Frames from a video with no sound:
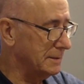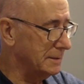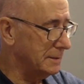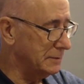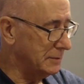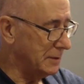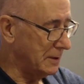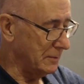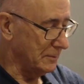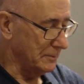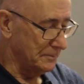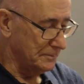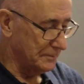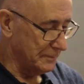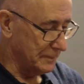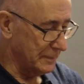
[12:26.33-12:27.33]
So,
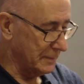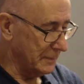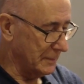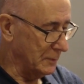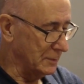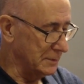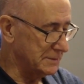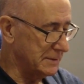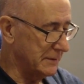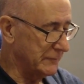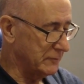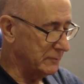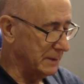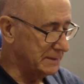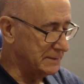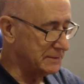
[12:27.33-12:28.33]
all that's
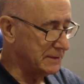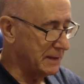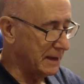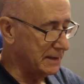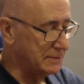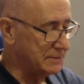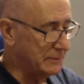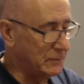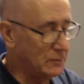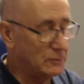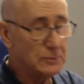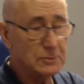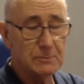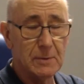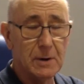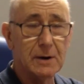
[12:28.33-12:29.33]
left for me to say is, if you
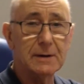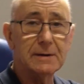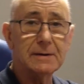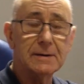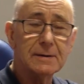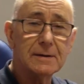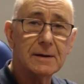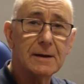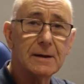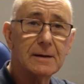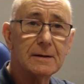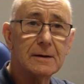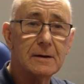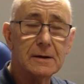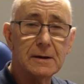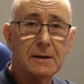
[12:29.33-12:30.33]
wouldn't mind
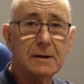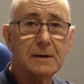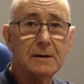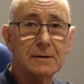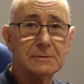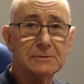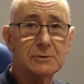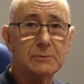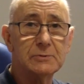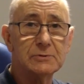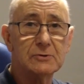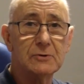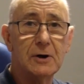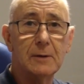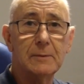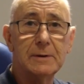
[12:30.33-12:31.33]
liking and
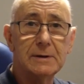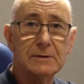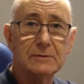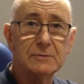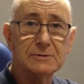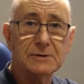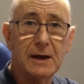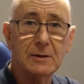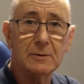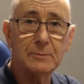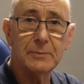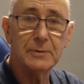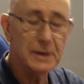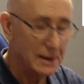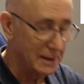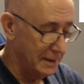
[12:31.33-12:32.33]
subscribing, it does
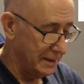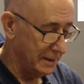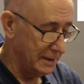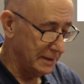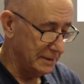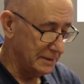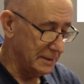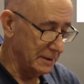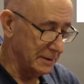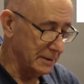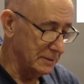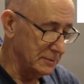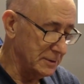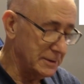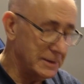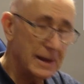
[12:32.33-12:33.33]
help. I
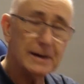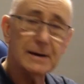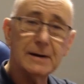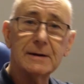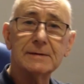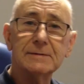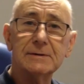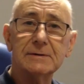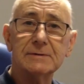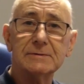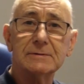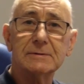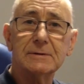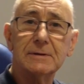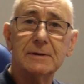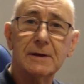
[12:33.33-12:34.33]
can look at the
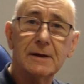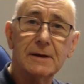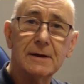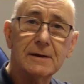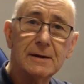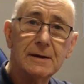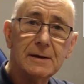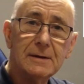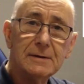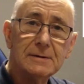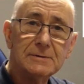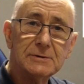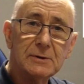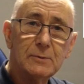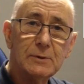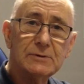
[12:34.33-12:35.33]
analytics and
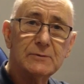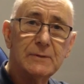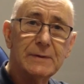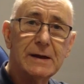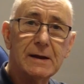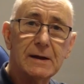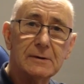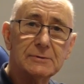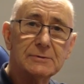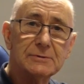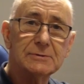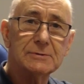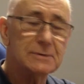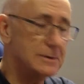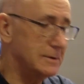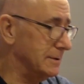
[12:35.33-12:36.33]
see which
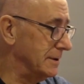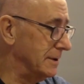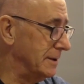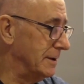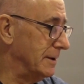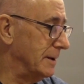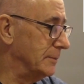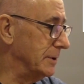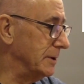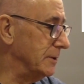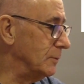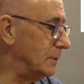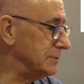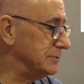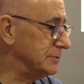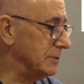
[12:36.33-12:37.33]
videos are
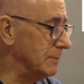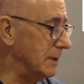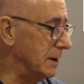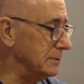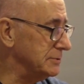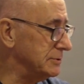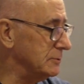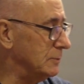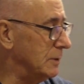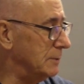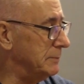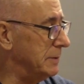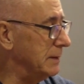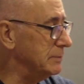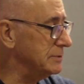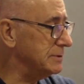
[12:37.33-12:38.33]
being watched the most and
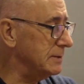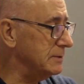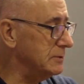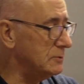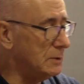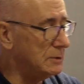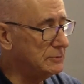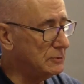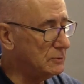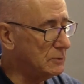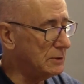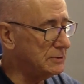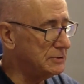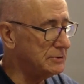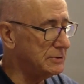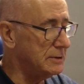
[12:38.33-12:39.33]
what people seem to want to watch.